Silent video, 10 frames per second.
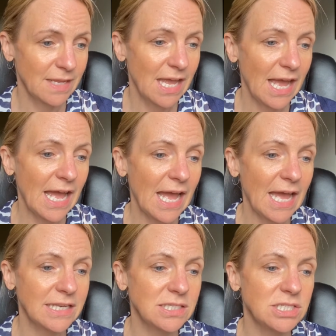
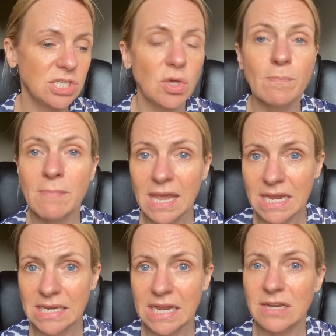and you may
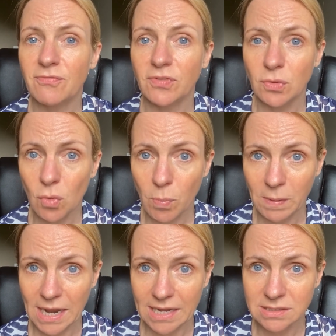need floor
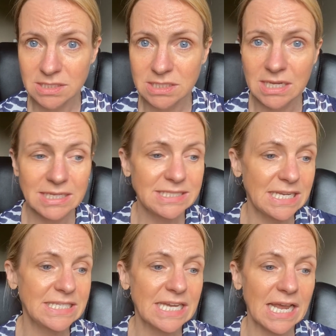plans
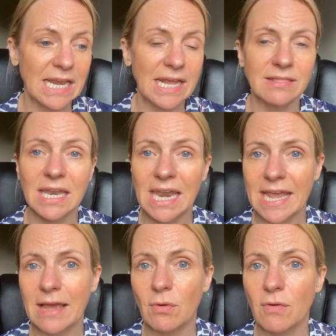detailing the
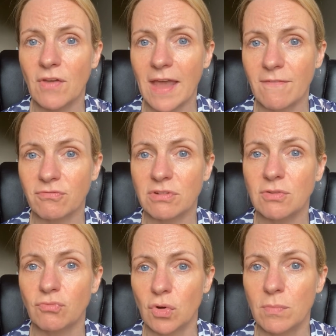layout of every
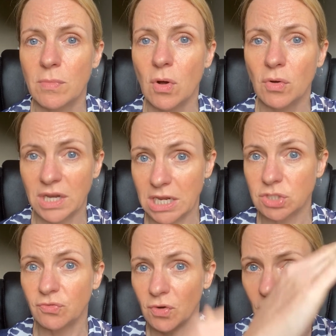room on each
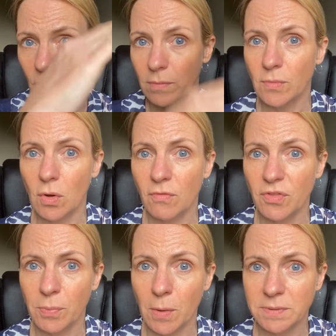floor of the
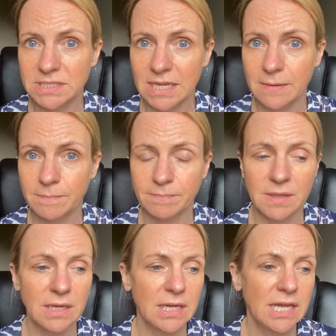property.
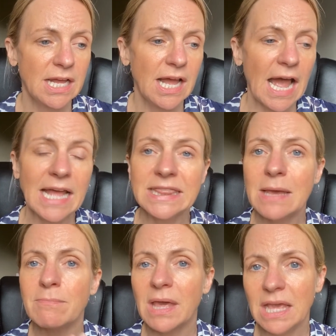And there
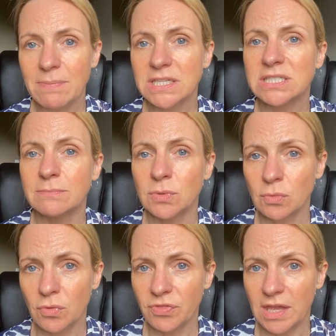may be some
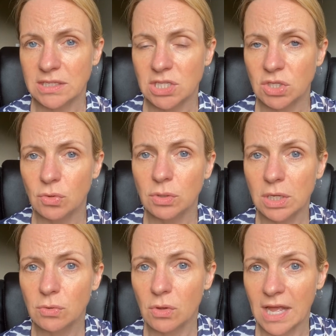more things that your
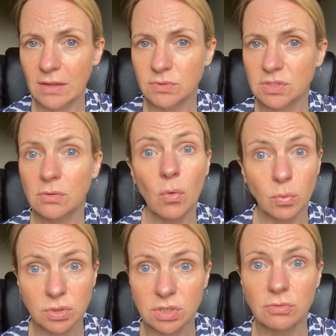local council
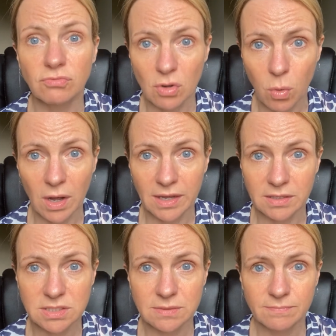also requires.